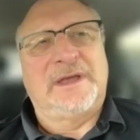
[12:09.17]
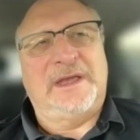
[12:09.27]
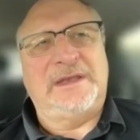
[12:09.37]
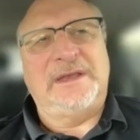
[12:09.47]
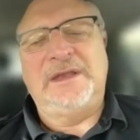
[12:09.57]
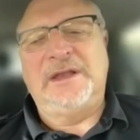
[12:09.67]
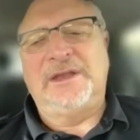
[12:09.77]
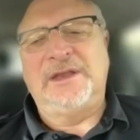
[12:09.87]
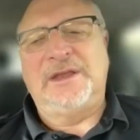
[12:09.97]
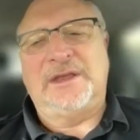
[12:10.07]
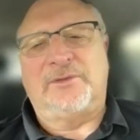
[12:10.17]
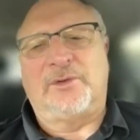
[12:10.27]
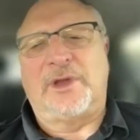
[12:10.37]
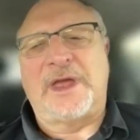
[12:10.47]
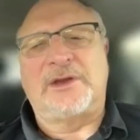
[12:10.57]
Eddie Nealy and
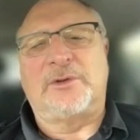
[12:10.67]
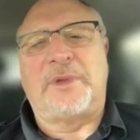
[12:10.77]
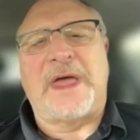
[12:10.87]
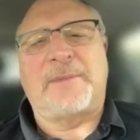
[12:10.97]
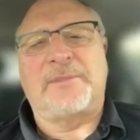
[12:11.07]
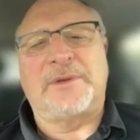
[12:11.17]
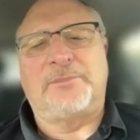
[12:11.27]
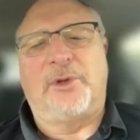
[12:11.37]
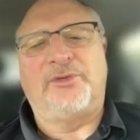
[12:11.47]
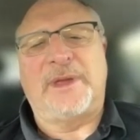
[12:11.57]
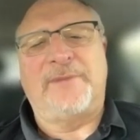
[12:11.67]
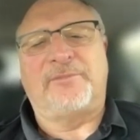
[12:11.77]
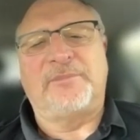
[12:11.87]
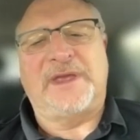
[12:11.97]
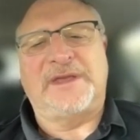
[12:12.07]
Rolando Blackman both came
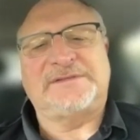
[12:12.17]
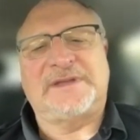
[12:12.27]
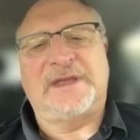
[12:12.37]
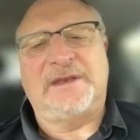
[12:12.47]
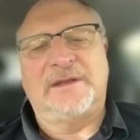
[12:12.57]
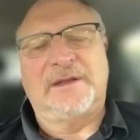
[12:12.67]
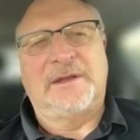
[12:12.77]
from K State.